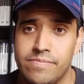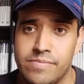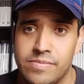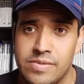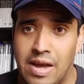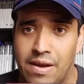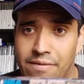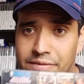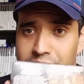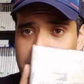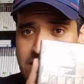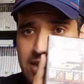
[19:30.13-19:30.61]

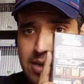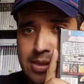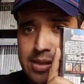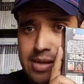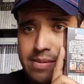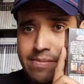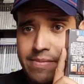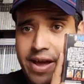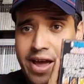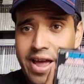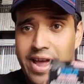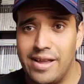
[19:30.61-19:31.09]
Having this
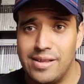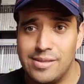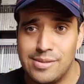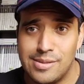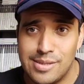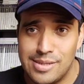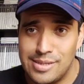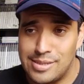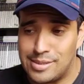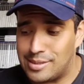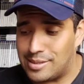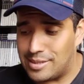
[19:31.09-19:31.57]
in my hands
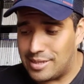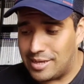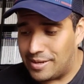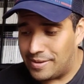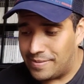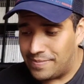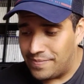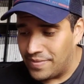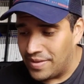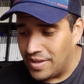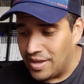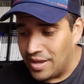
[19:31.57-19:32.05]
is a
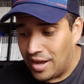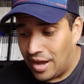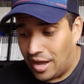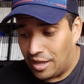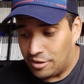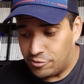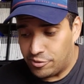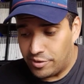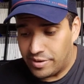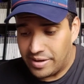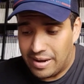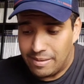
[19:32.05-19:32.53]

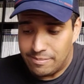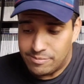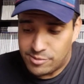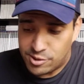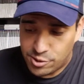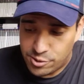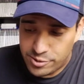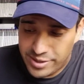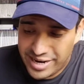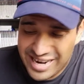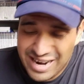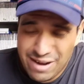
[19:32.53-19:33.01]
dream come
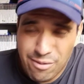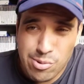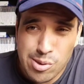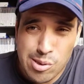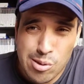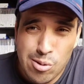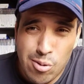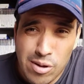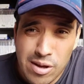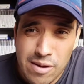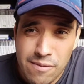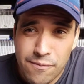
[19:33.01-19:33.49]
true, and I was
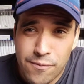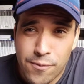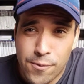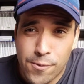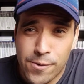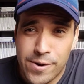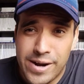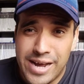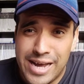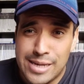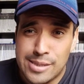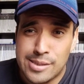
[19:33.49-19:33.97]
looking
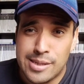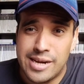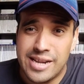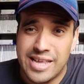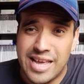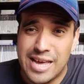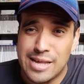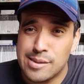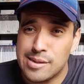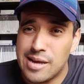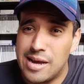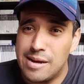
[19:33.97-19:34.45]
for
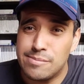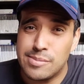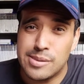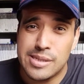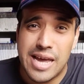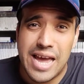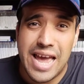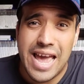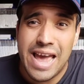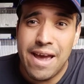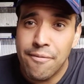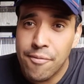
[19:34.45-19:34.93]
SNES games
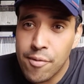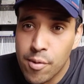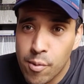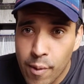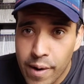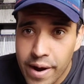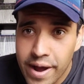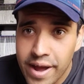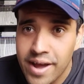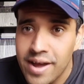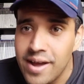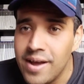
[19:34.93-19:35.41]

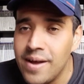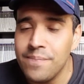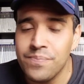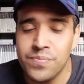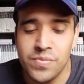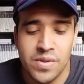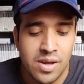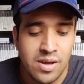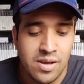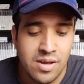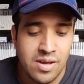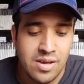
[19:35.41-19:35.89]
everywhere.
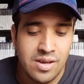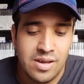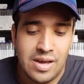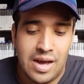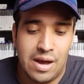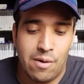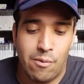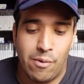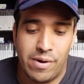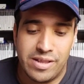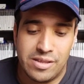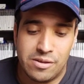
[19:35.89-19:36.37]

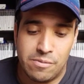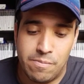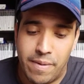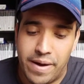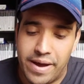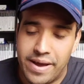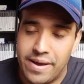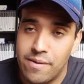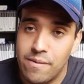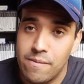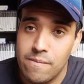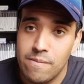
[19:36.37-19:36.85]
I wanted to
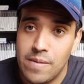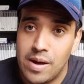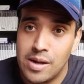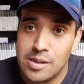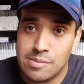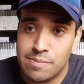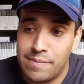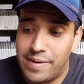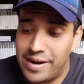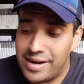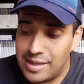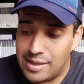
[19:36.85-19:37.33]
buy
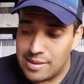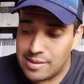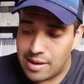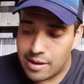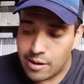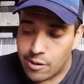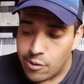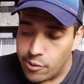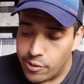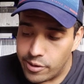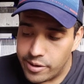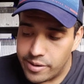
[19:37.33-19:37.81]
as many as I
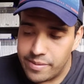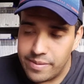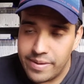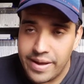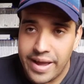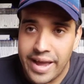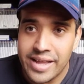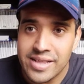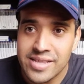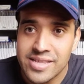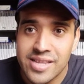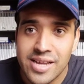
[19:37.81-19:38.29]
could,
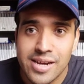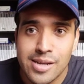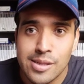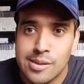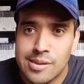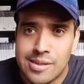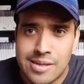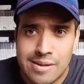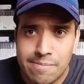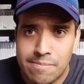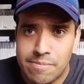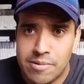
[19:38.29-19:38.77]
and there is
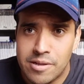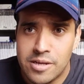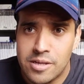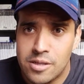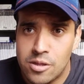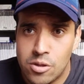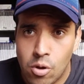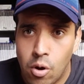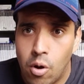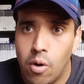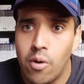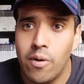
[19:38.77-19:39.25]
simply
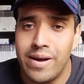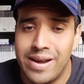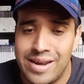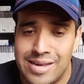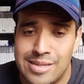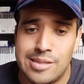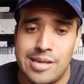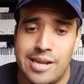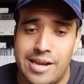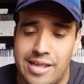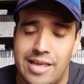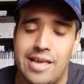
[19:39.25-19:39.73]
no
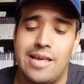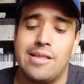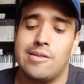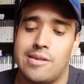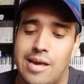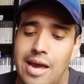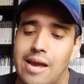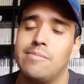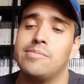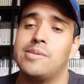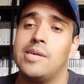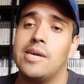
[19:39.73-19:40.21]
SNES
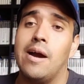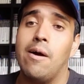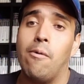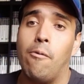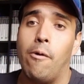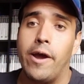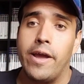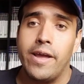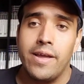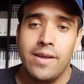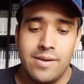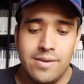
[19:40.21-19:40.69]
games in
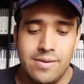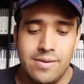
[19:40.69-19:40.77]
Hawaii.